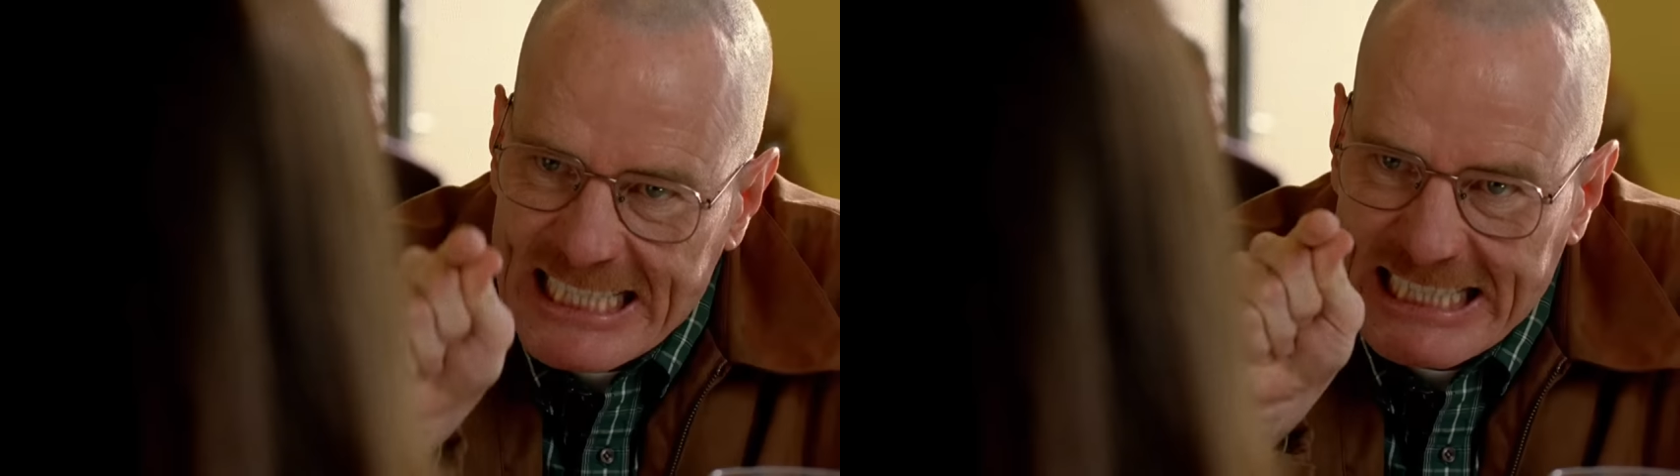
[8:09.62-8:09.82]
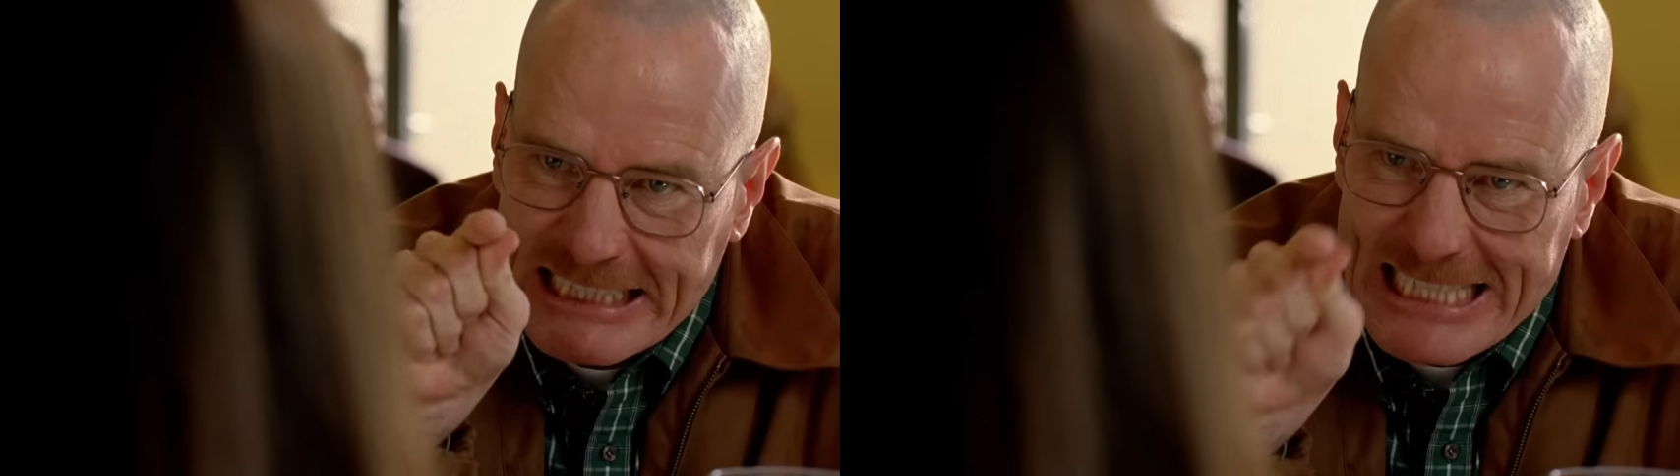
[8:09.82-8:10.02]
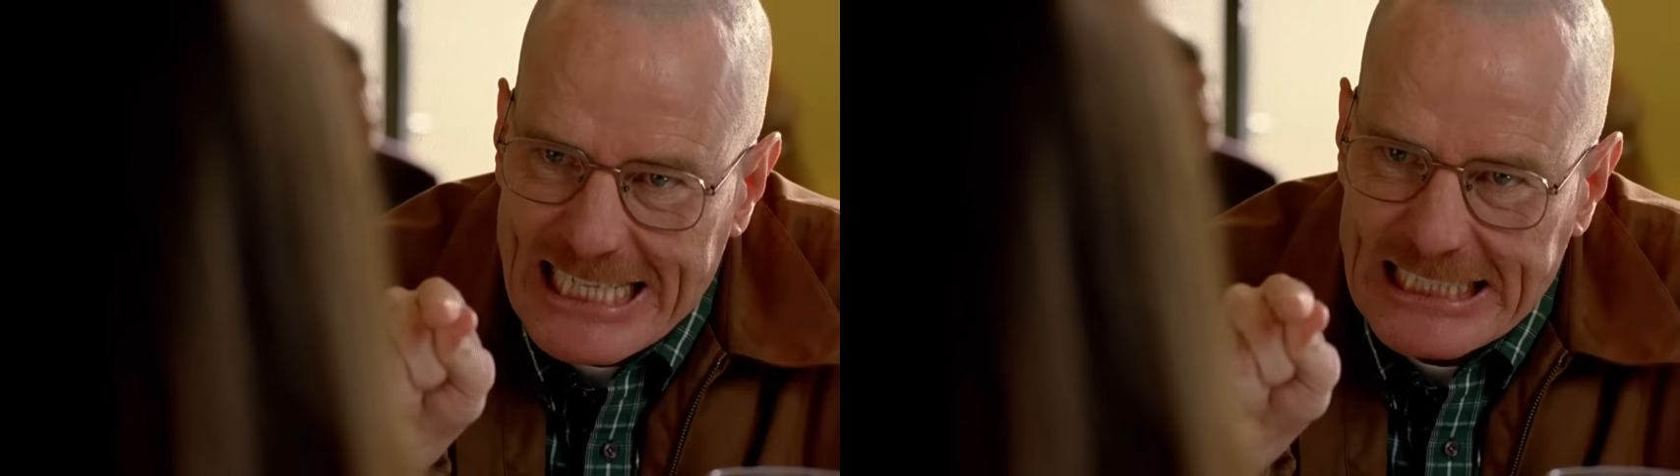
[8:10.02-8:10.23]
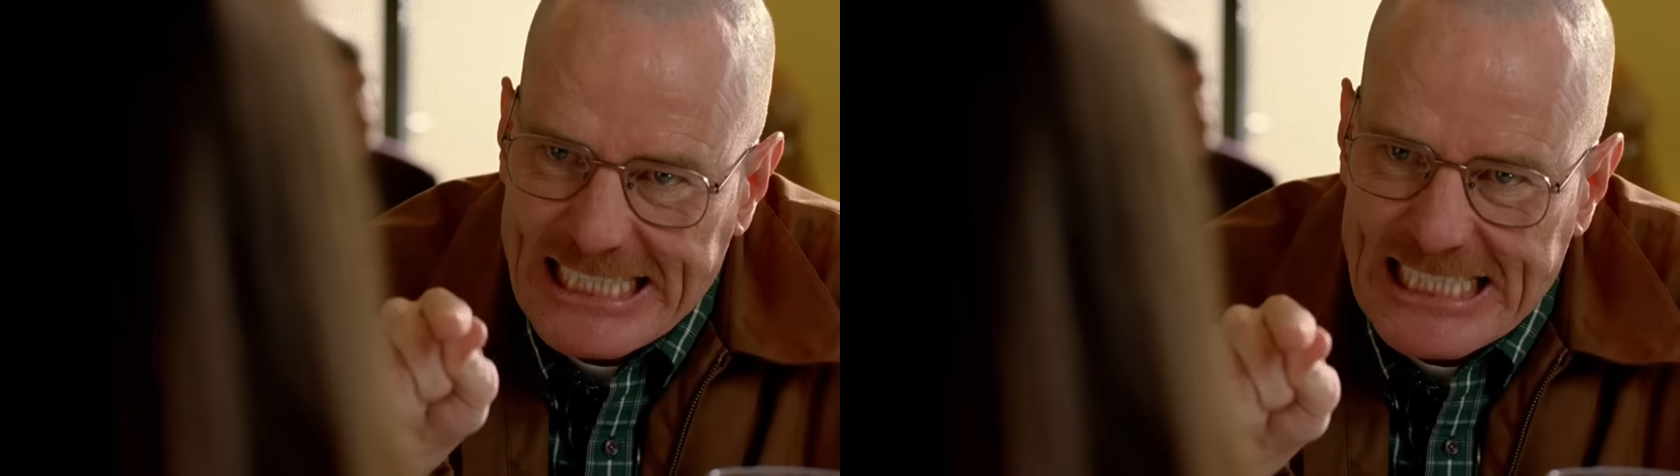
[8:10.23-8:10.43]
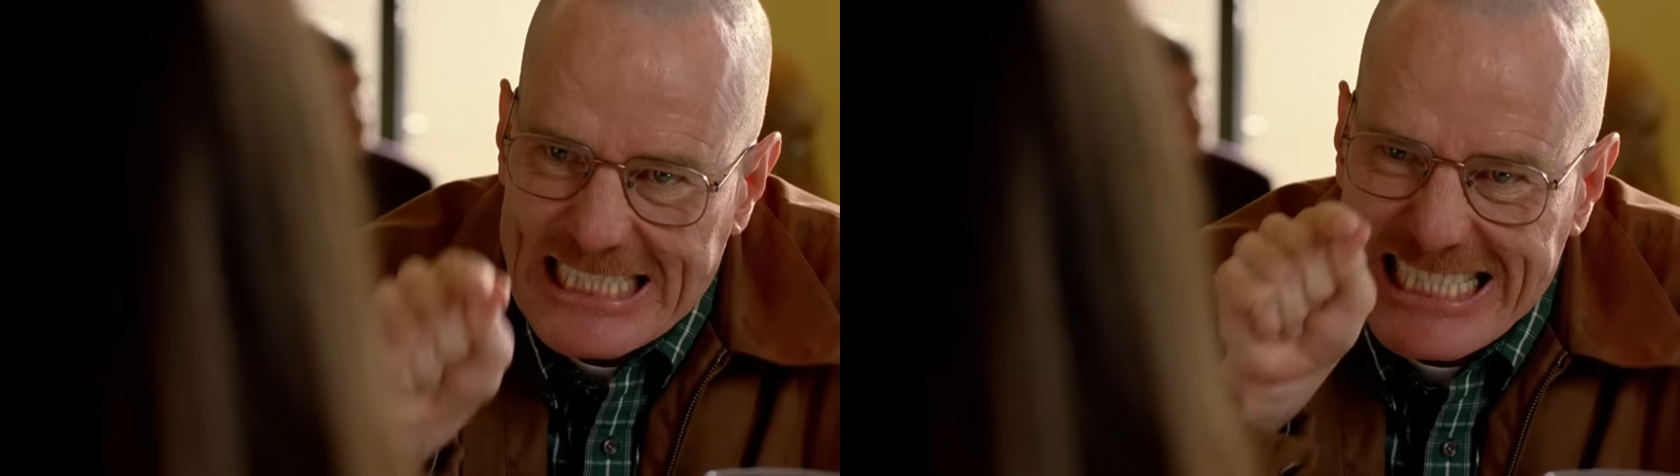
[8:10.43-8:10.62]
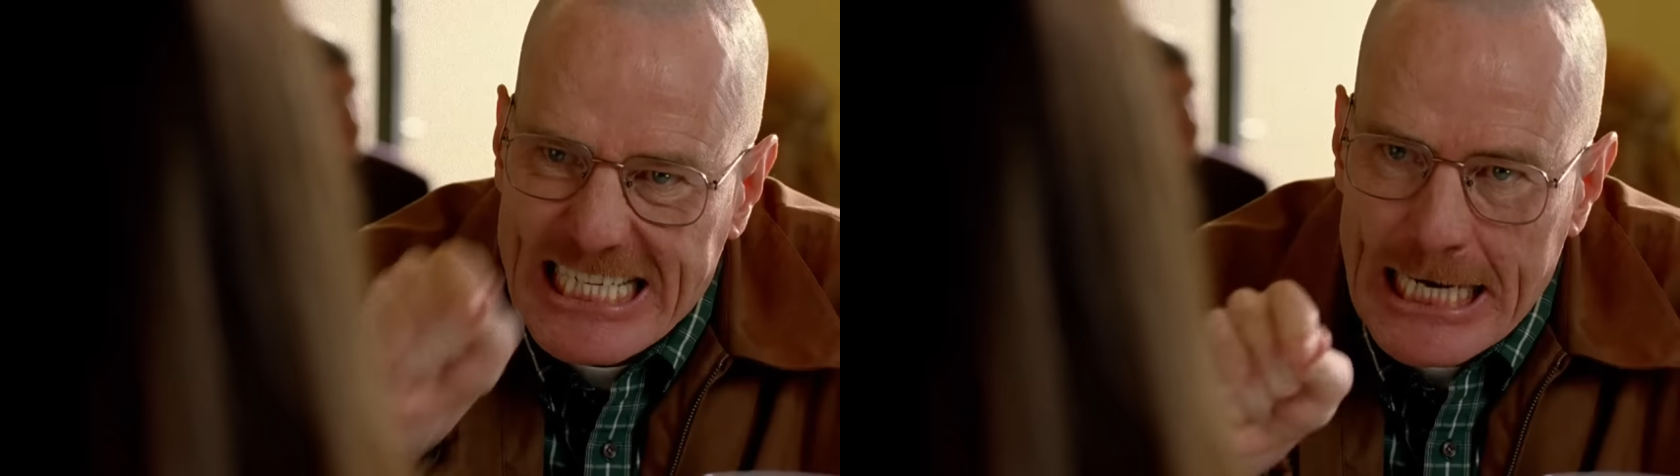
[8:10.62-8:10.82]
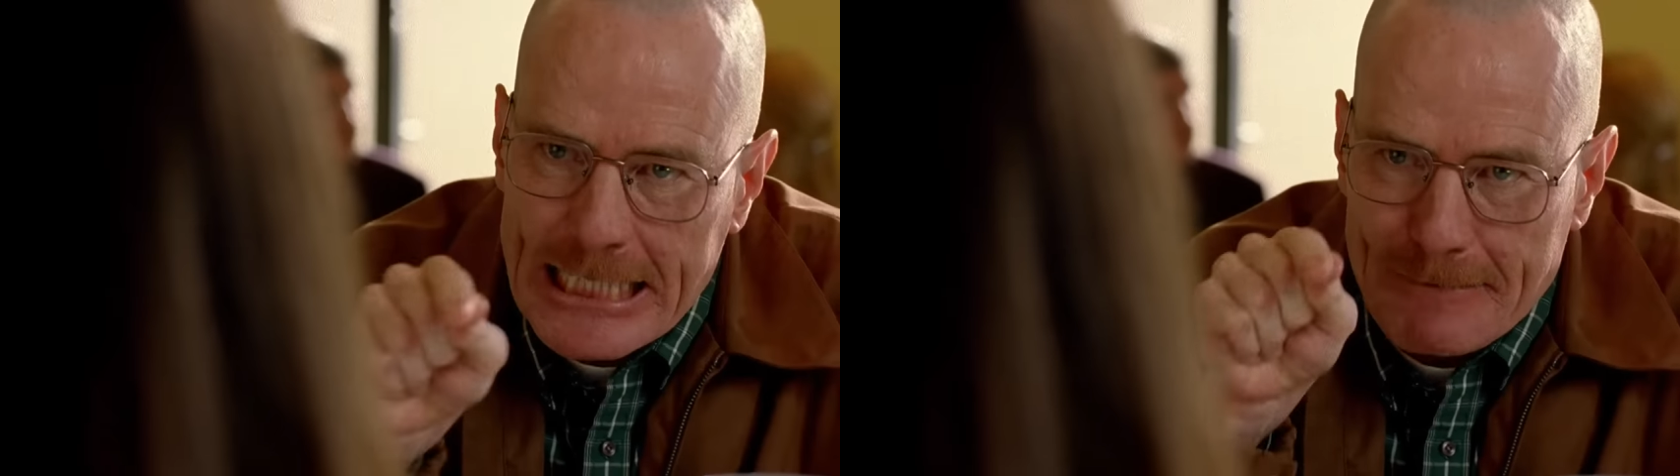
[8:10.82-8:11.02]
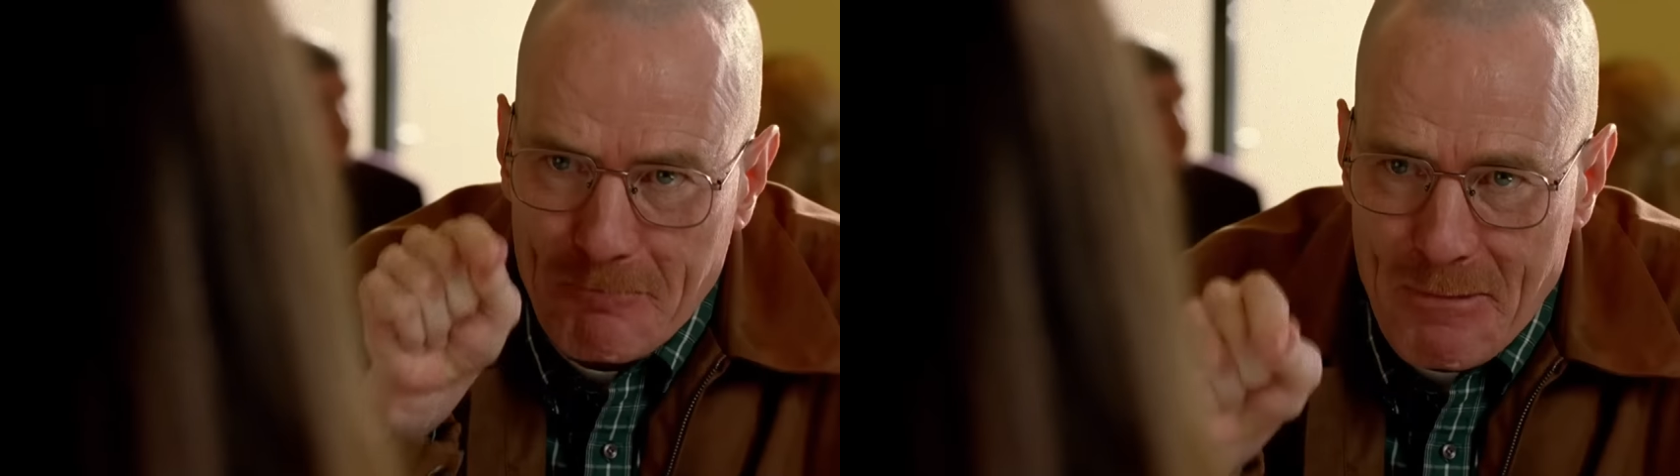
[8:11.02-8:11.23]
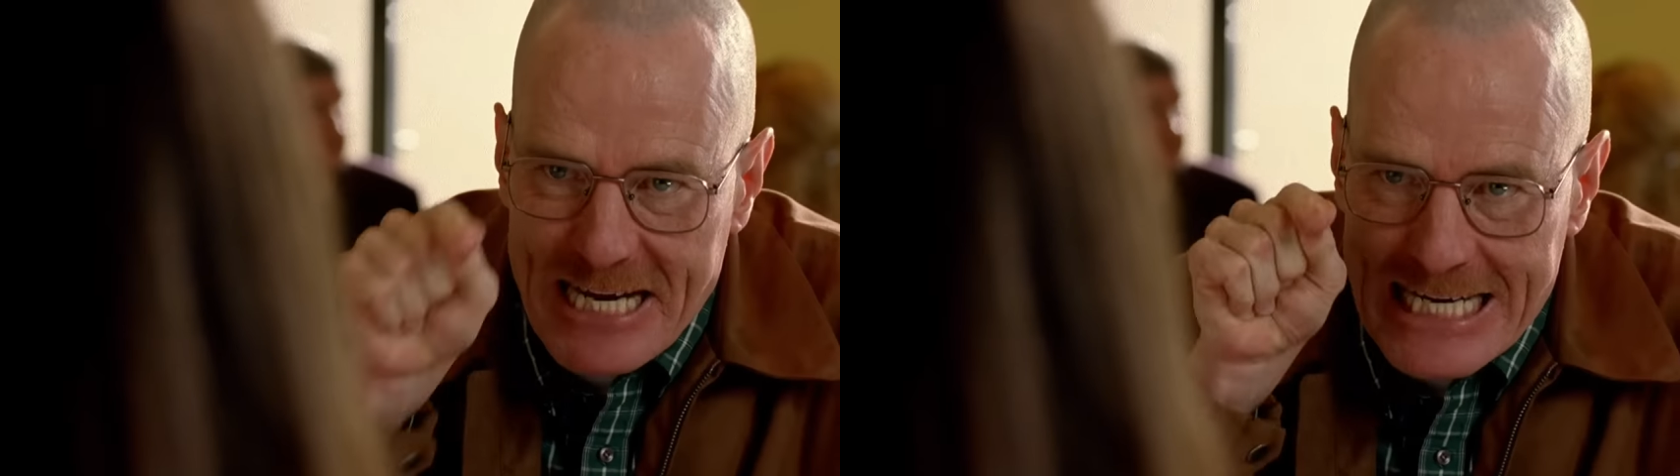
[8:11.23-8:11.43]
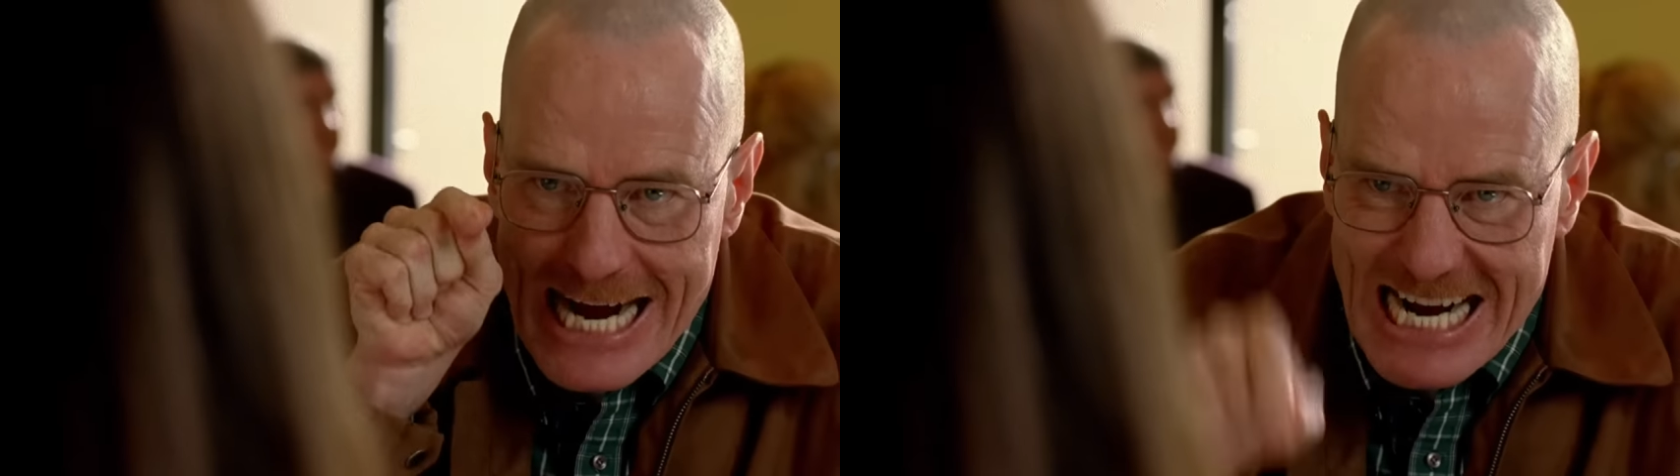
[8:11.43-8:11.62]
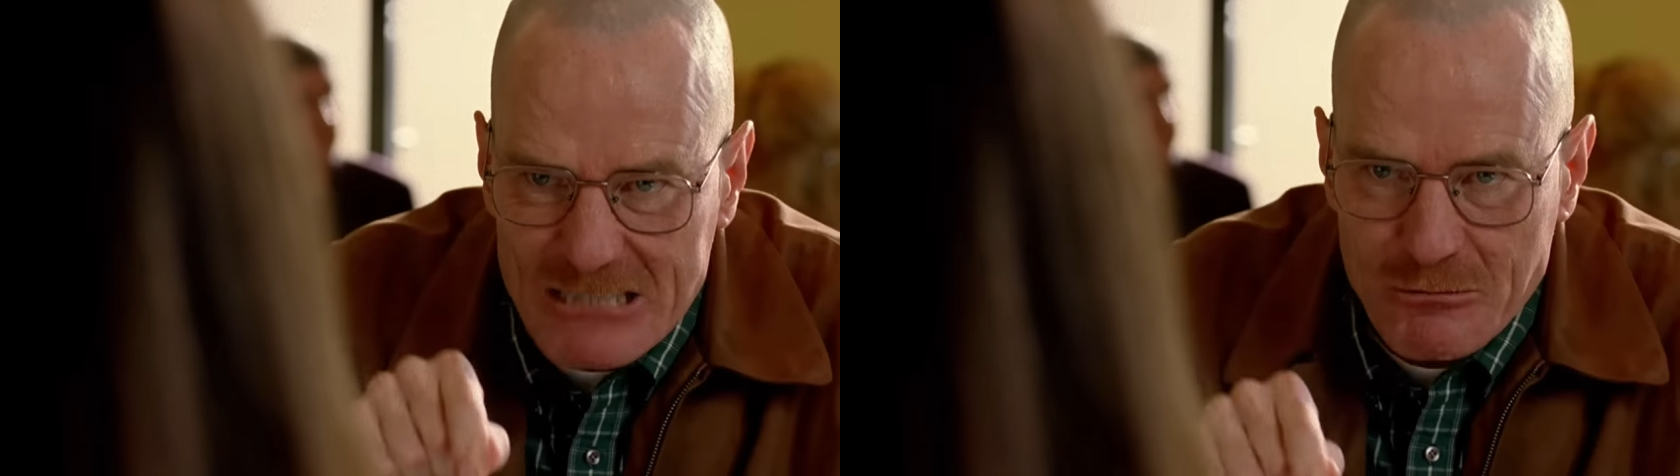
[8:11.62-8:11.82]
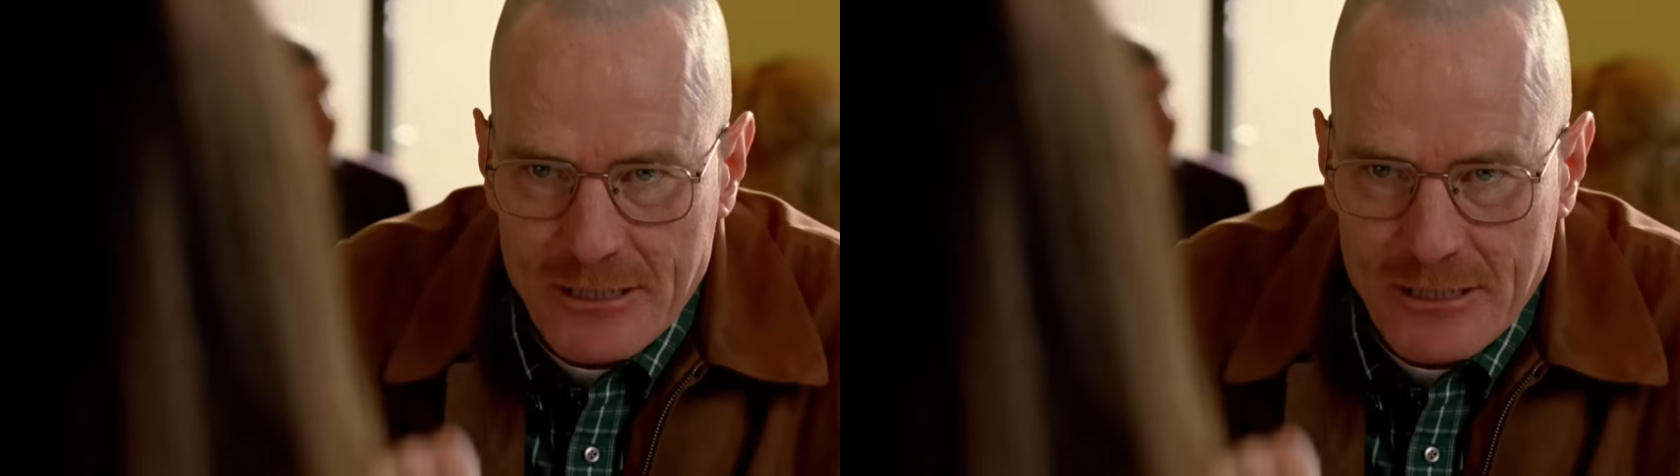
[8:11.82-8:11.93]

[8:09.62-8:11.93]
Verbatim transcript: and Elliot cut me out.